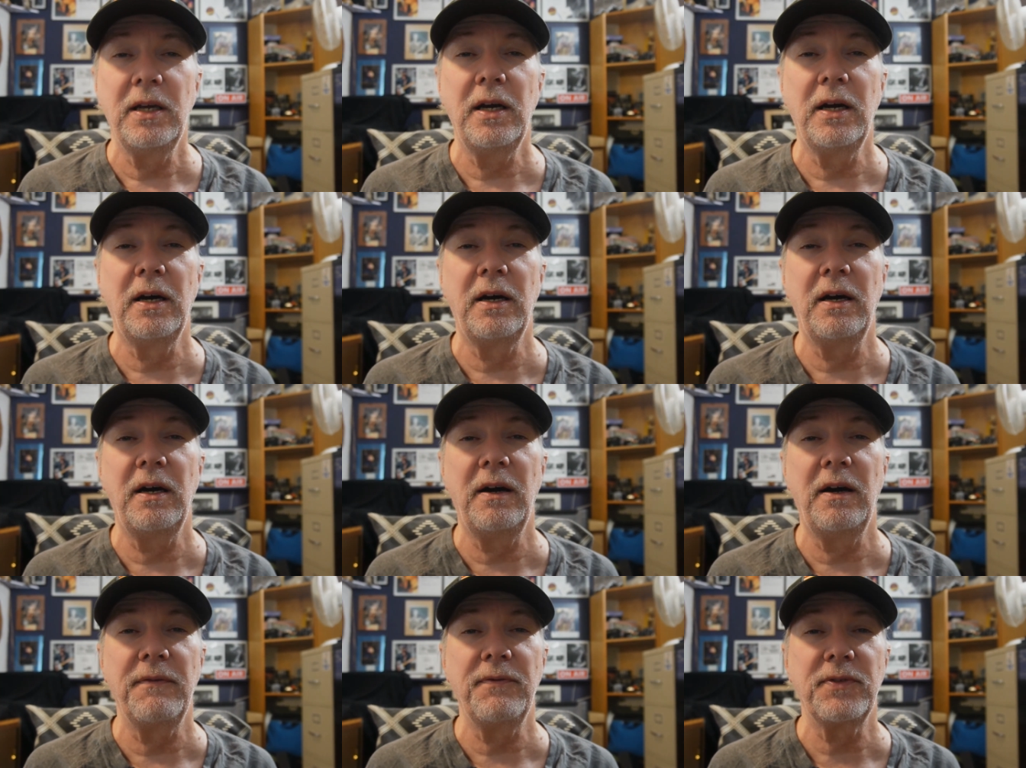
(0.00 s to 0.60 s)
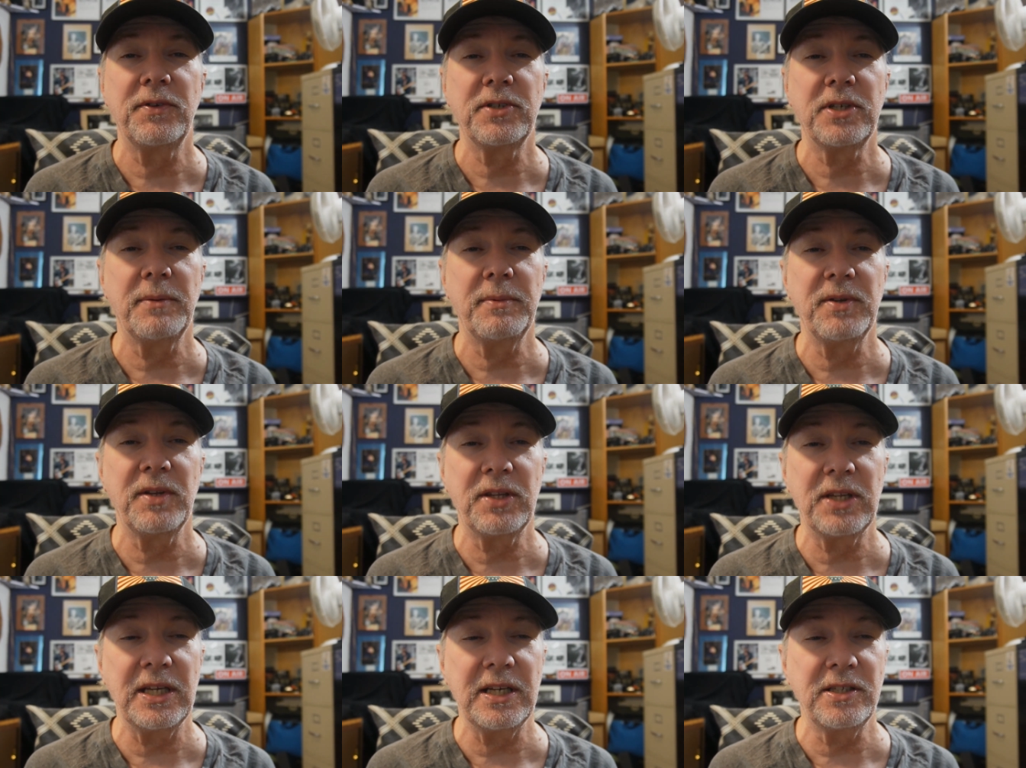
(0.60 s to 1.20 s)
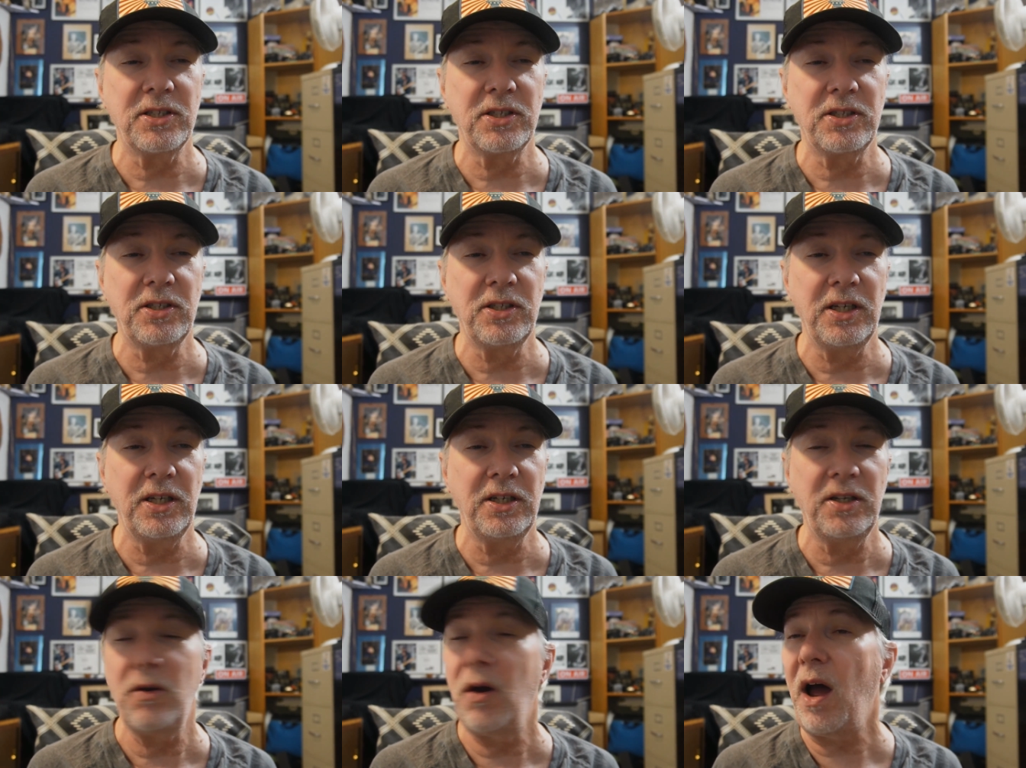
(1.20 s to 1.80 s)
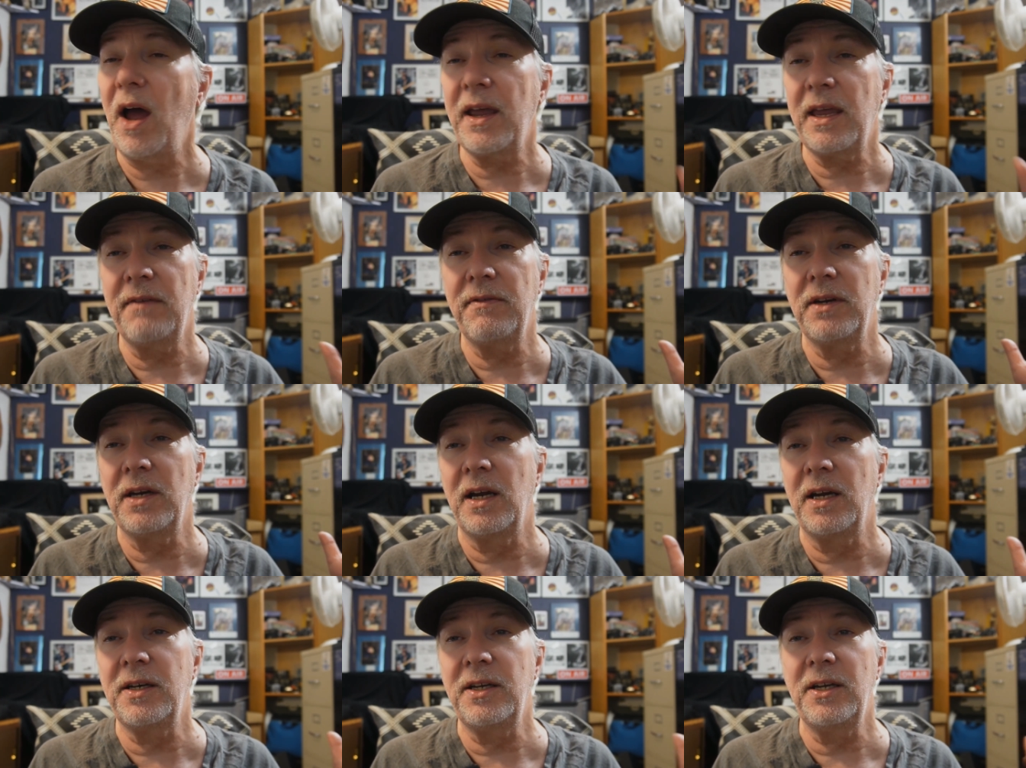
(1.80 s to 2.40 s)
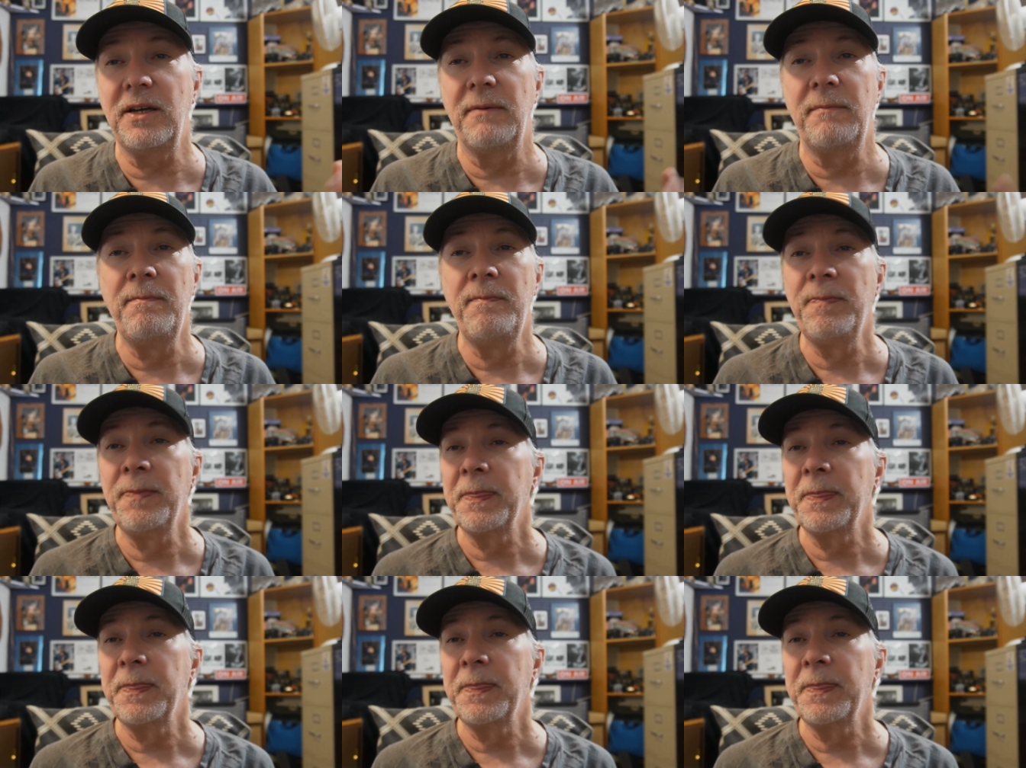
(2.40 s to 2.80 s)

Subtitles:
of some of the things that you need to do. I'll give you an idea.